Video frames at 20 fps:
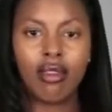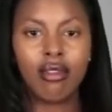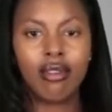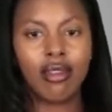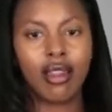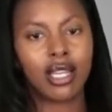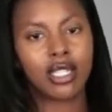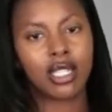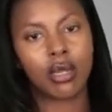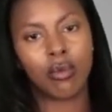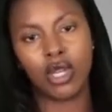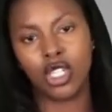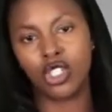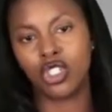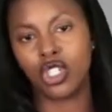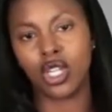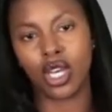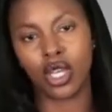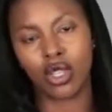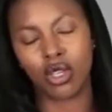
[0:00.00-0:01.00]
not to
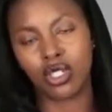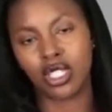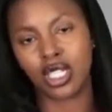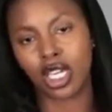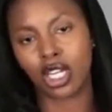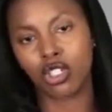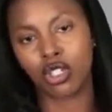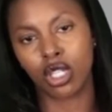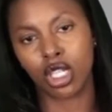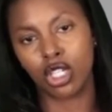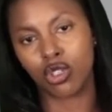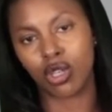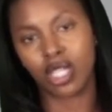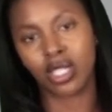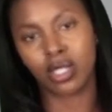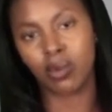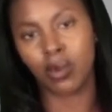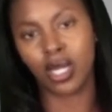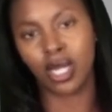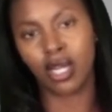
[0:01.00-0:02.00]
mention other sexually
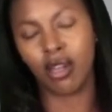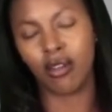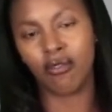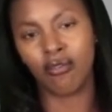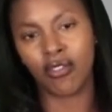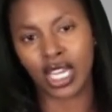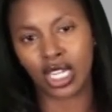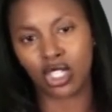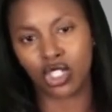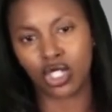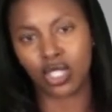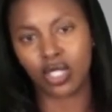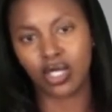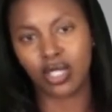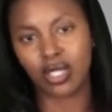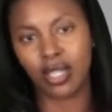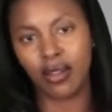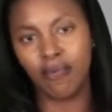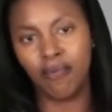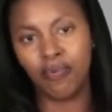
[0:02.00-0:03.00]
transmitted
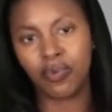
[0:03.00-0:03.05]
infections.